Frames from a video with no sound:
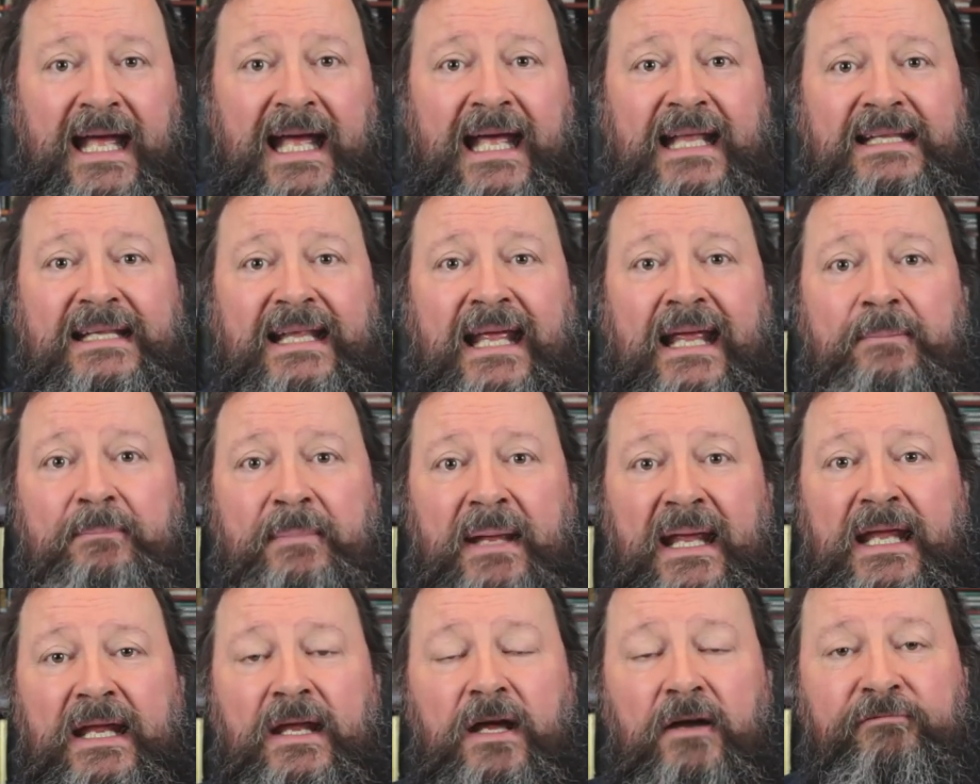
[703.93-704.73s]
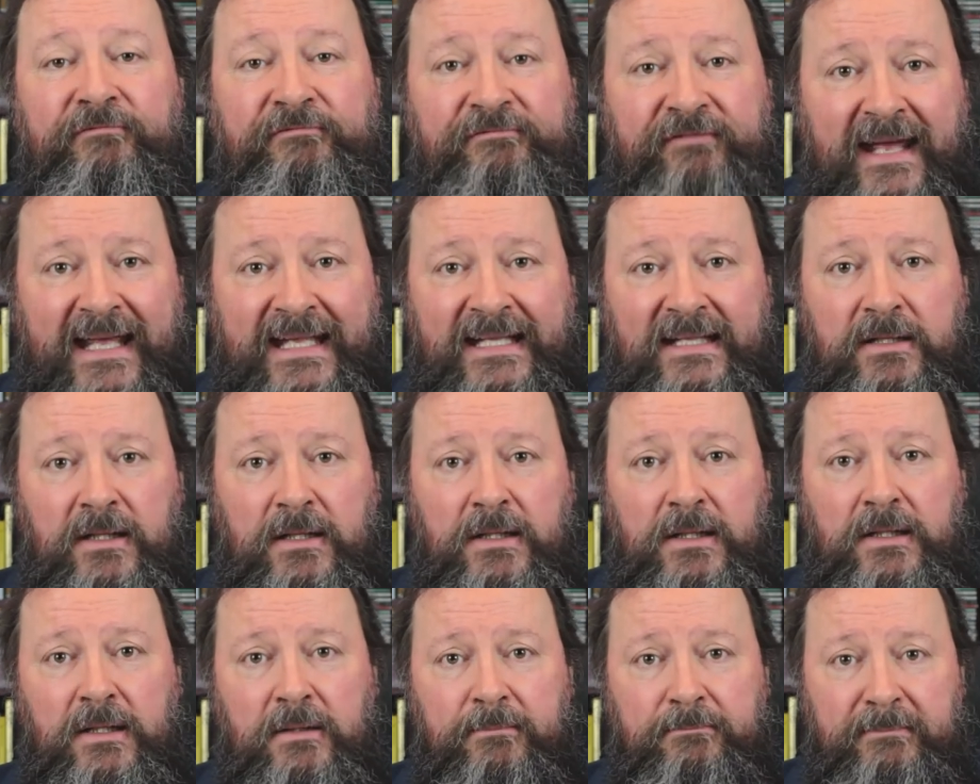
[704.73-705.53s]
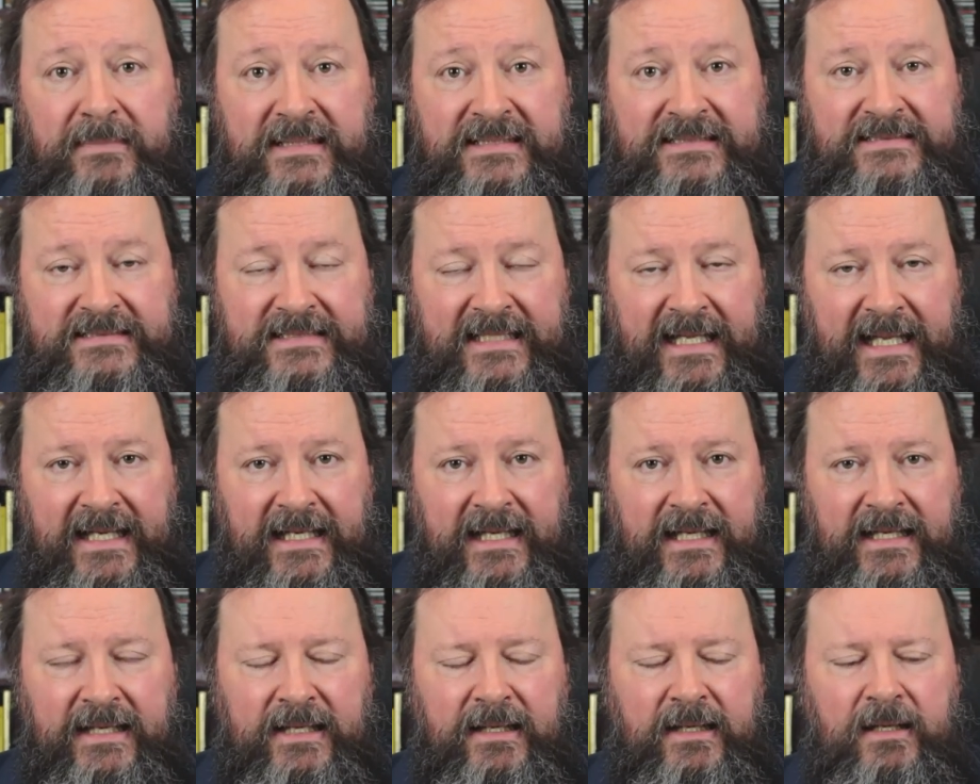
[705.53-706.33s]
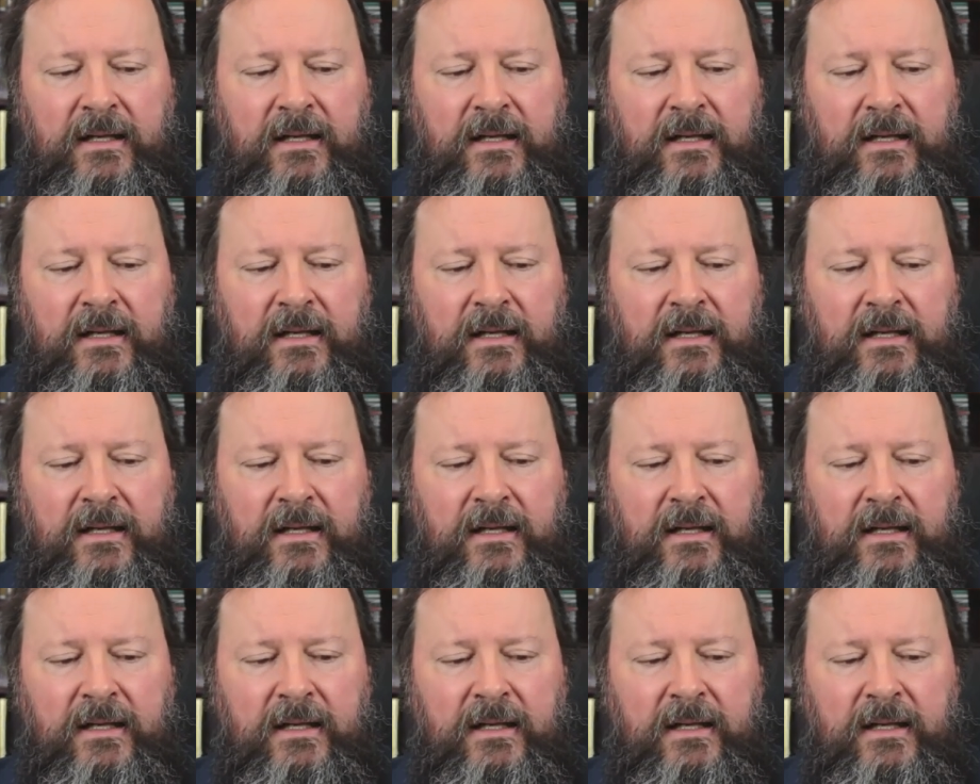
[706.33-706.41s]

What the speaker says: and they make a fatal mistake